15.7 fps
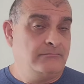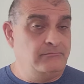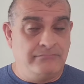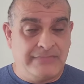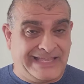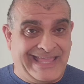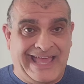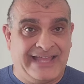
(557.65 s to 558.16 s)

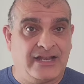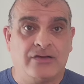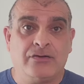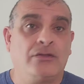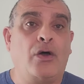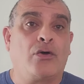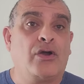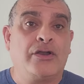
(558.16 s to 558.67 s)

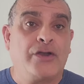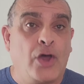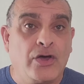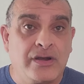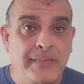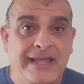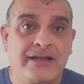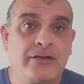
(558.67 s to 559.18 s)
mechanical or an
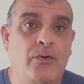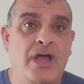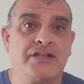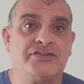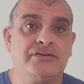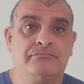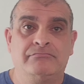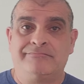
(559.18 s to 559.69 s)
automatic
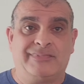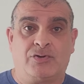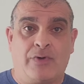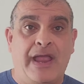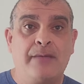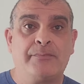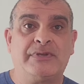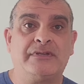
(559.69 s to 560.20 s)
watch.
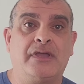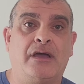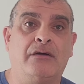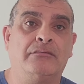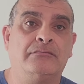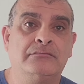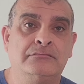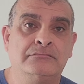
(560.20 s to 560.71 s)
Grab and go.